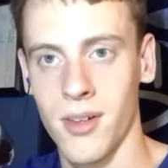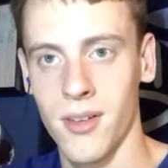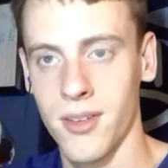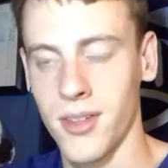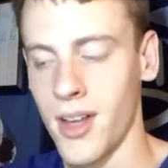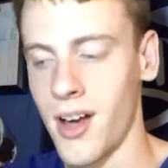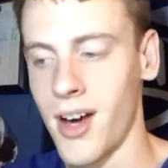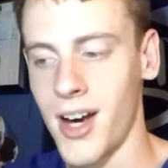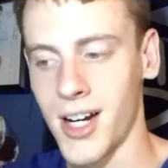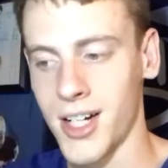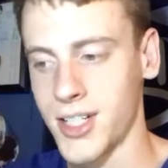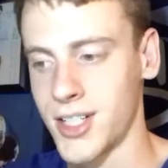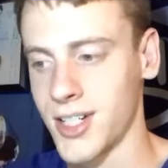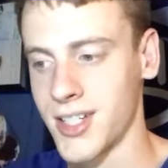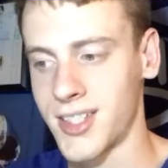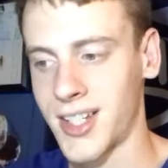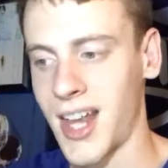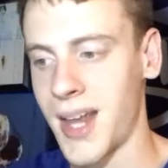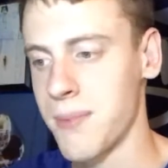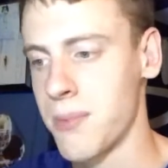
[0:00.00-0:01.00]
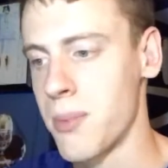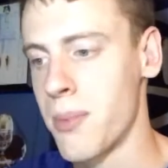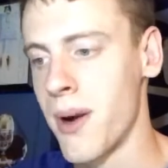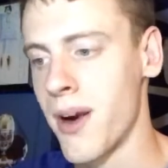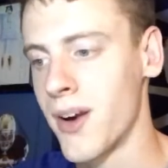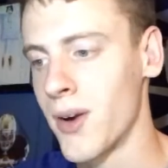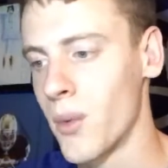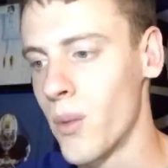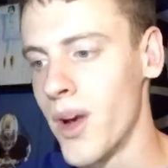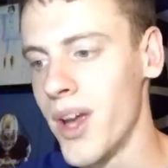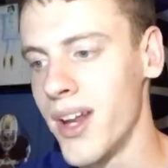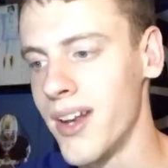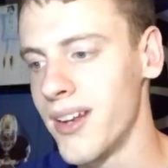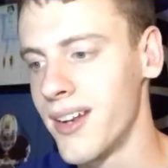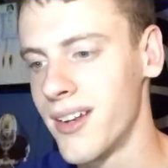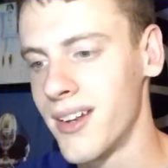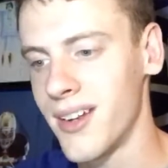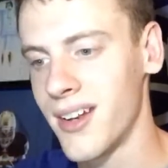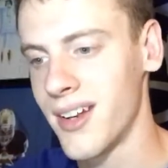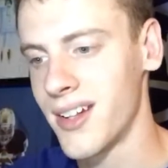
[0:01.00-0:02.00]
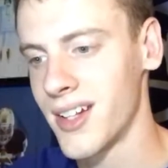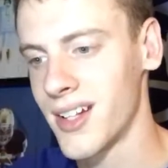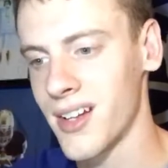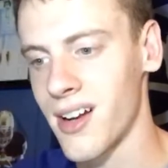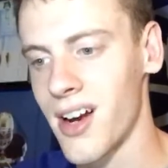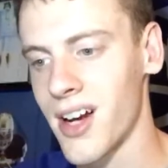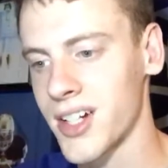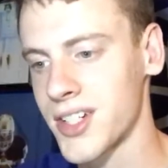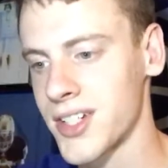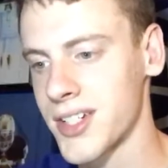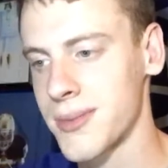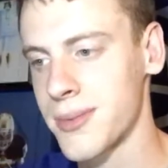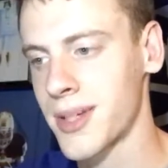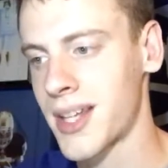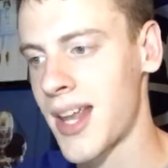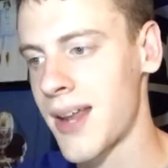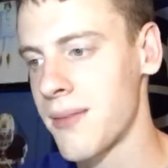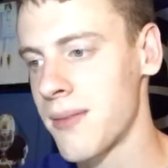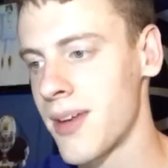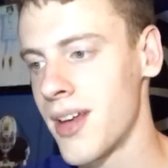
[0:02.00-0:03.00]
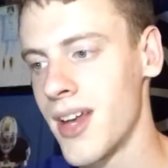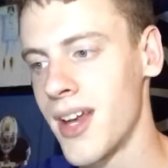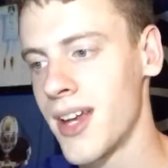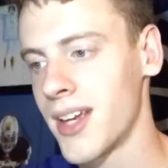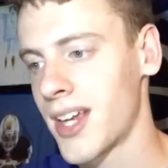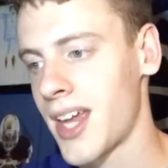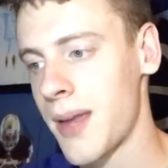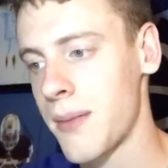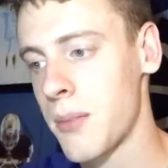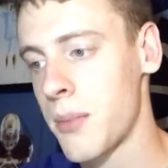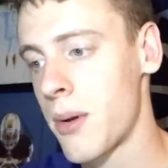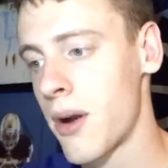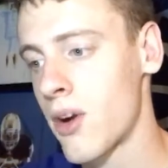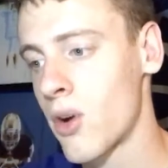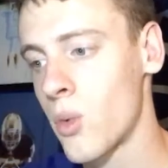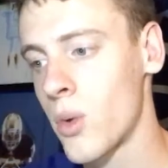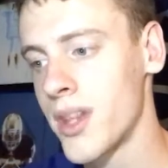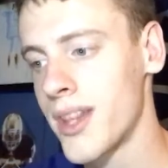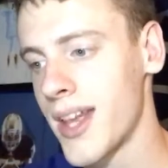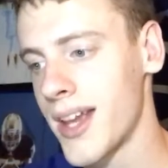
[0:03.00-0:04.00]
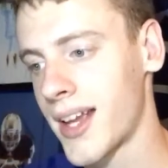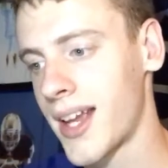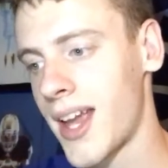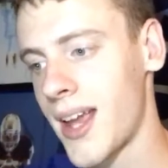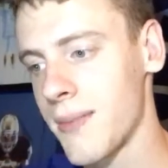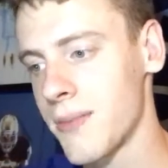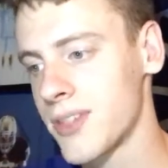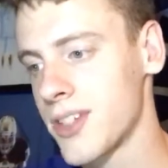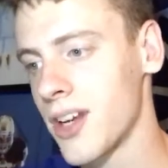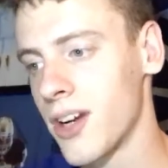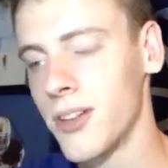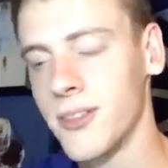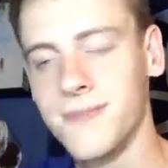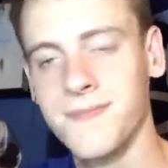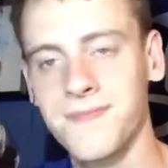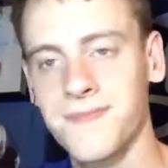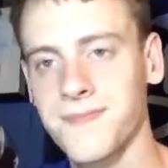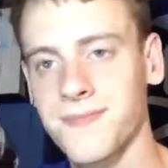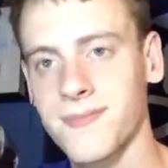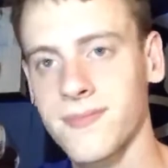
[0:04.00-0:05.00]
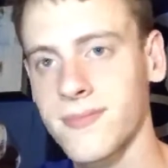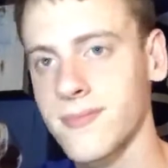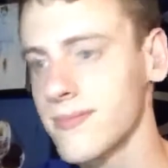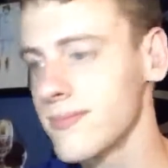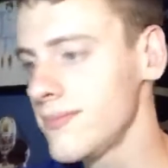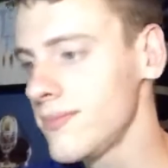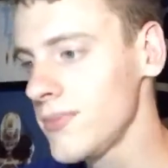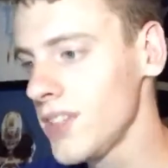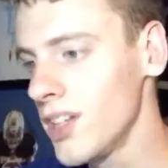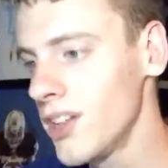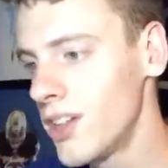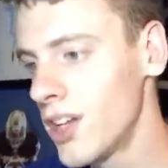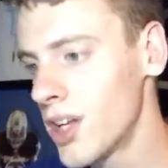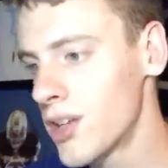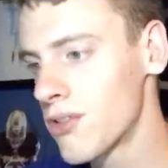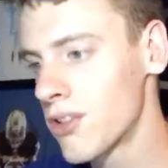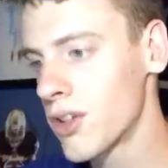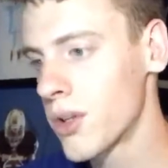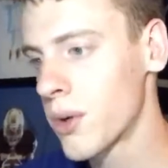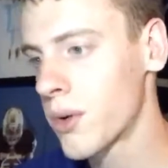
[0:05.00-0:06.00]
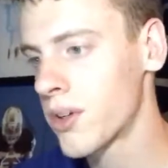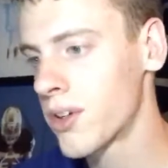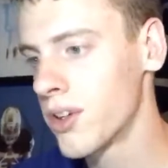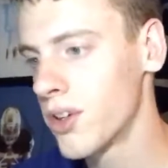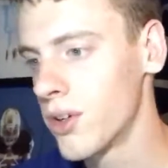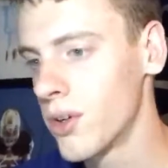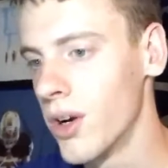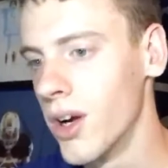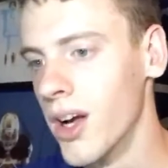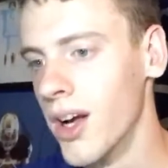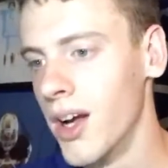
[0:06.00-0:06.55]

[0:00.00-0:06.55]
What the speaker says: The Hawks just came prepared to win. The Hawks just came prepared to win that game, so nothing really we could do.